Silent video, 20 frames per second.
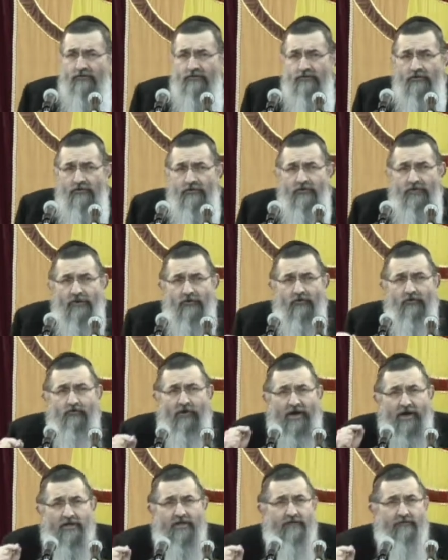to the
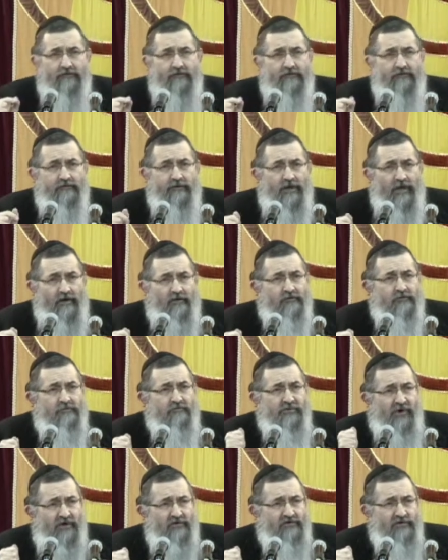greatest
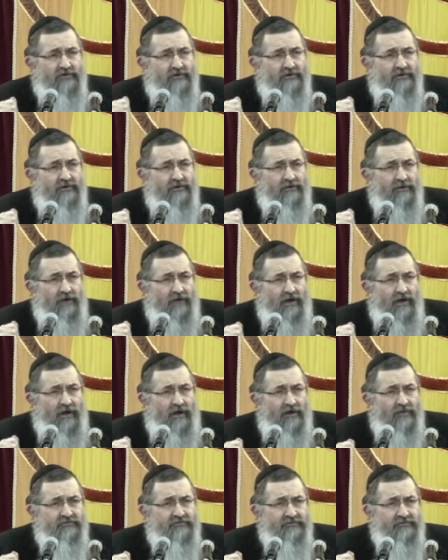expression
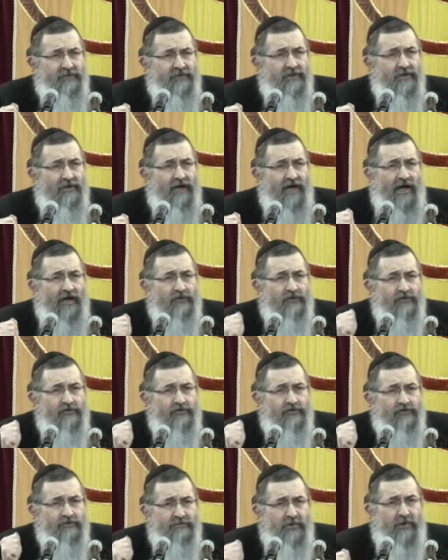of
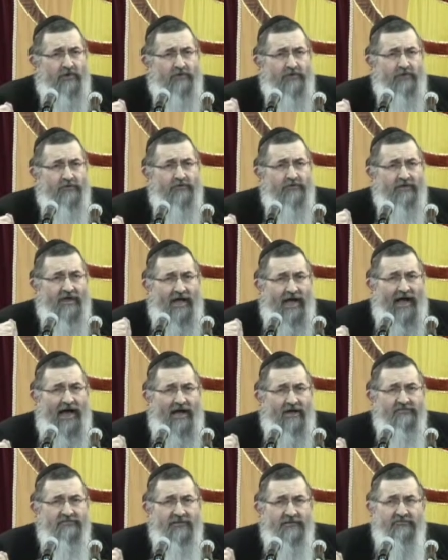HaKadosh Baruch Hu's
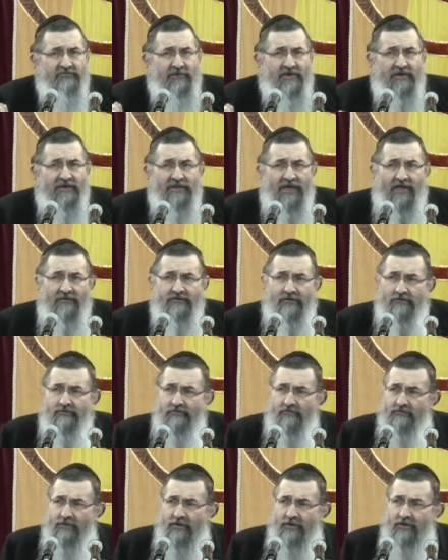Ahava for Klal
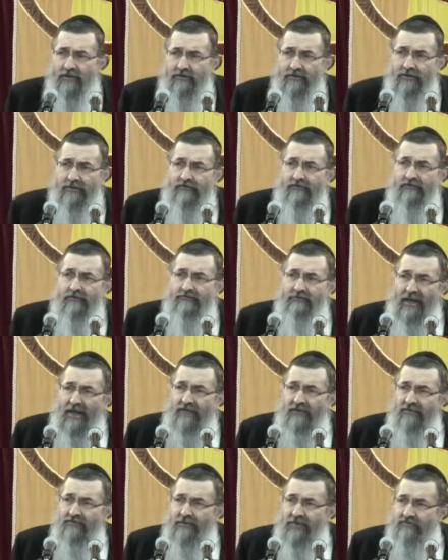Yisrael in
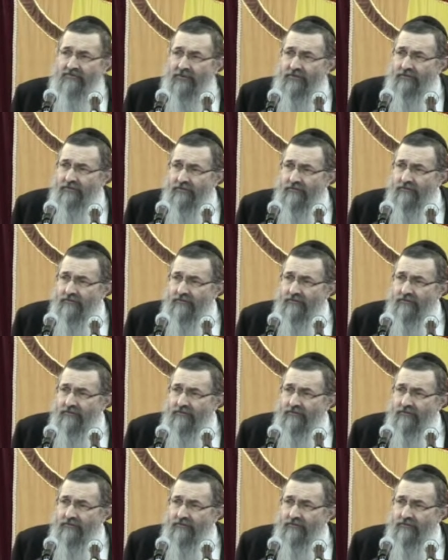spite of everything.